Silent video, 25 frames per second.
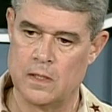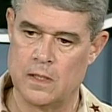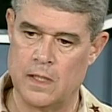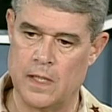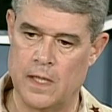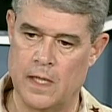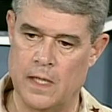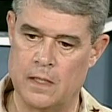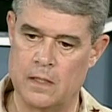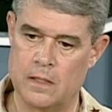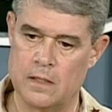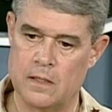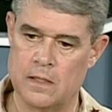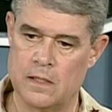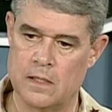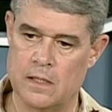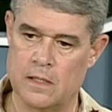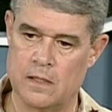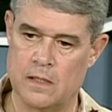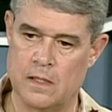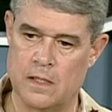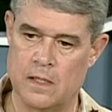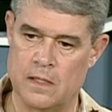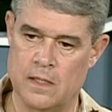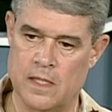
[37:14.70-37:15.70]
And,
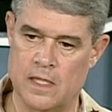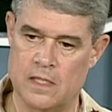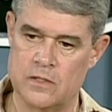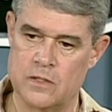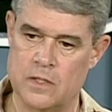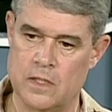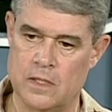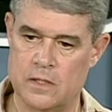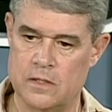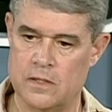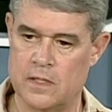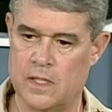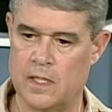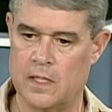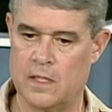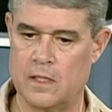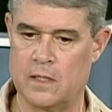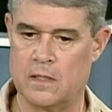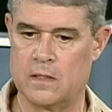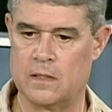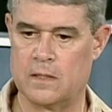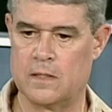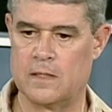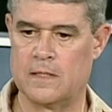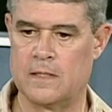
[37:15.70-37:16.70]
uh, and that's going to take
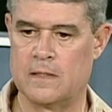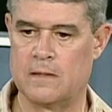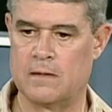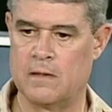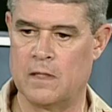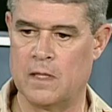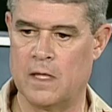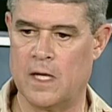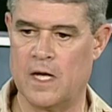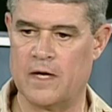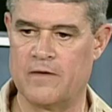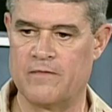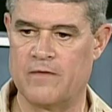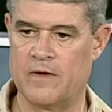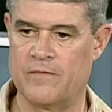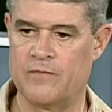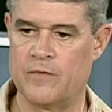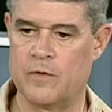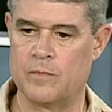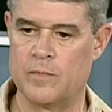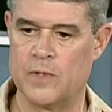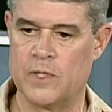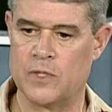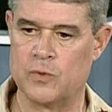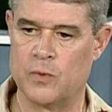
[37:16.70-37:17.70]
uh, a lot of
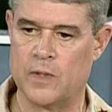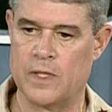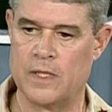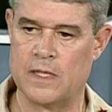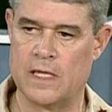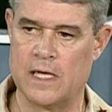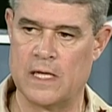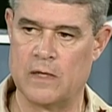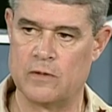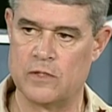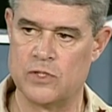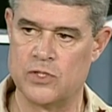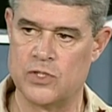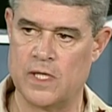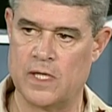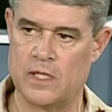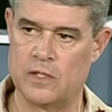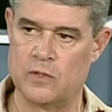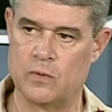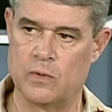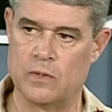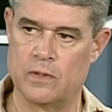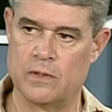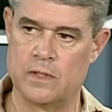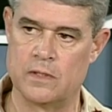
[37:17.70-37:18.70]
effort between now and
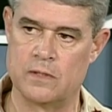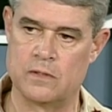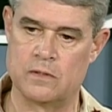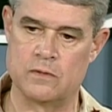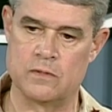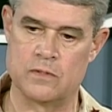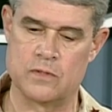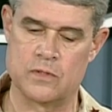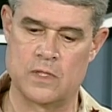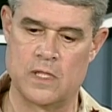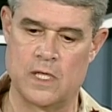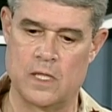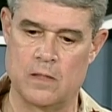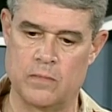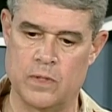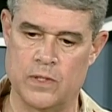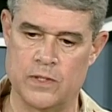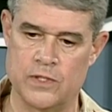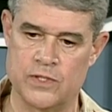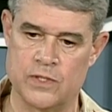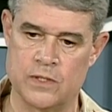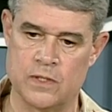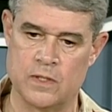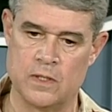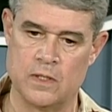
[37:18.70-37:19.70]
January to
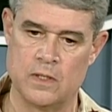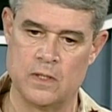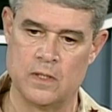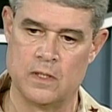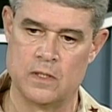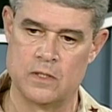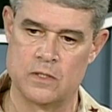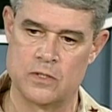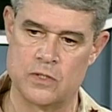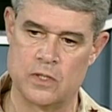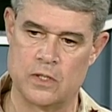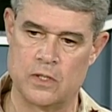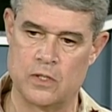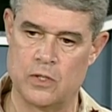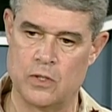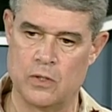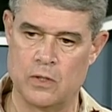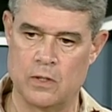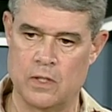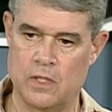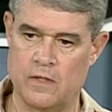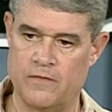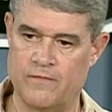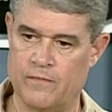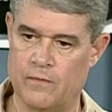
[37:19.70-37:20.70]
establish
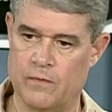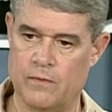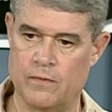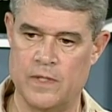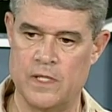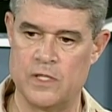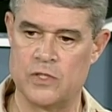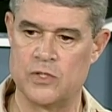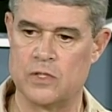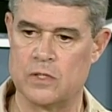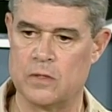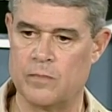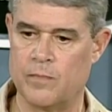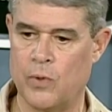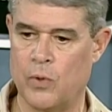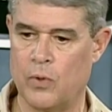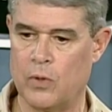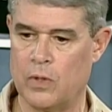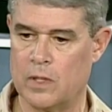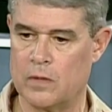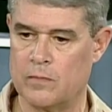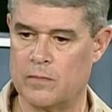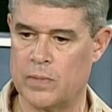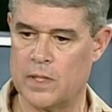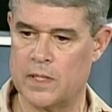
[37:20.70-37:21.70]
security for each of the
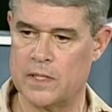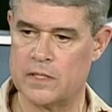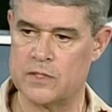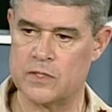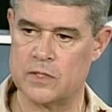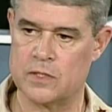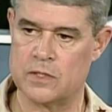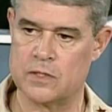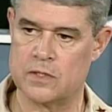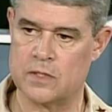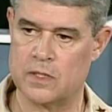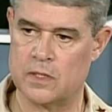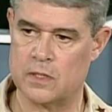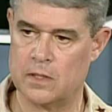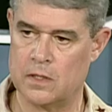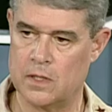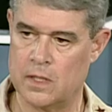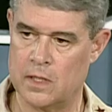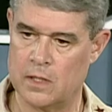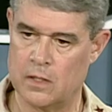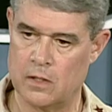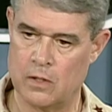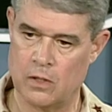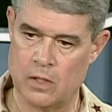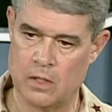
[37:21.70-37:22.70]
polling places and,
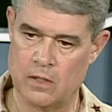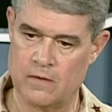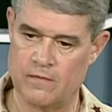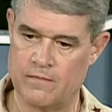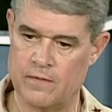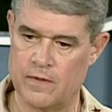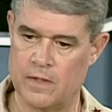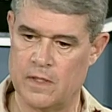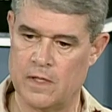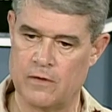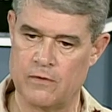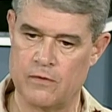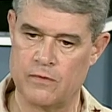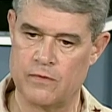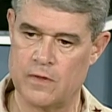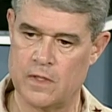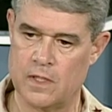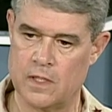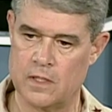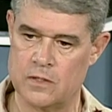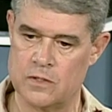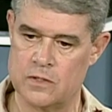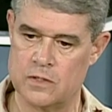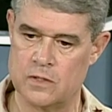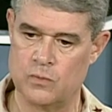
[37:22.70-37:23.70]
and all of the other
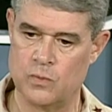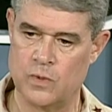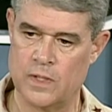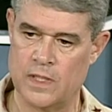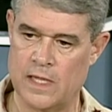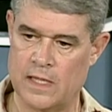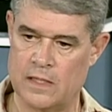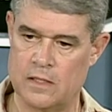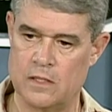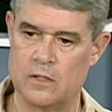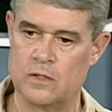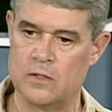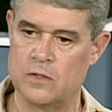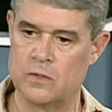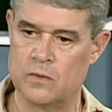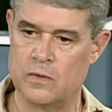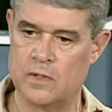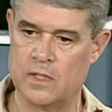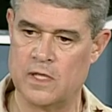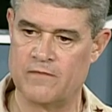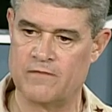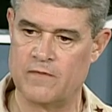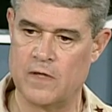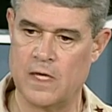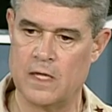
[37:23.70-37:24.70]
things that we had to do
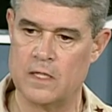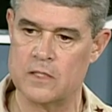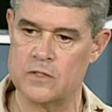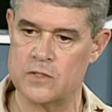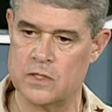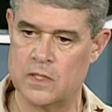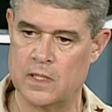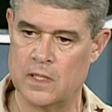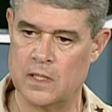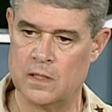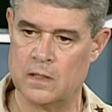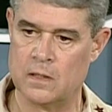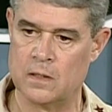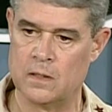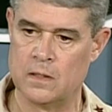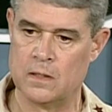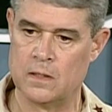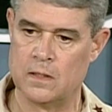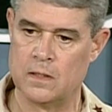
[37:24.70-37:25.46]
in Afghanistan.